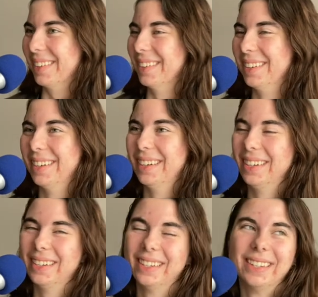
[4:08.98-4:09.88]

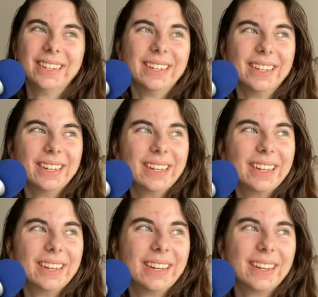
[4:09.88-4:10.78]

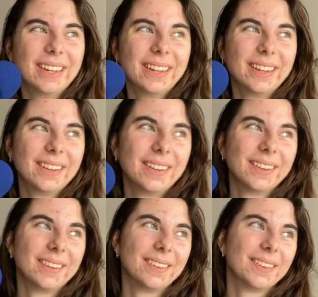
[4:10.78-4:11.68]

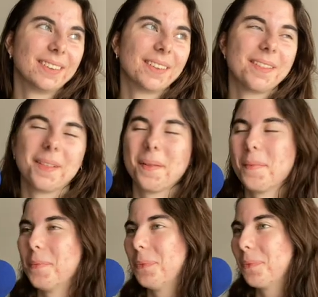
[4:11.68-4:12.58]

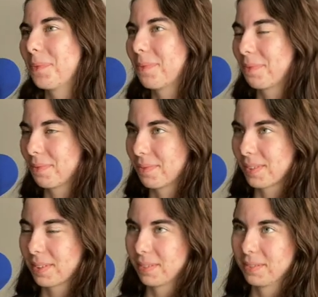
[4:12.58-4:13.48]

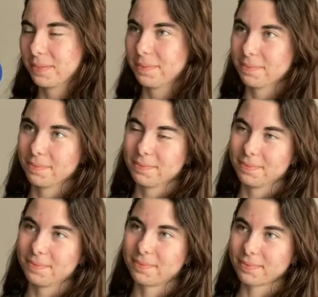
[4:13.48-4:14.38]

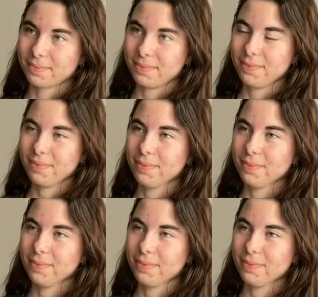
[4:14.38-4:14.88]
No words are spoken by the person on screen.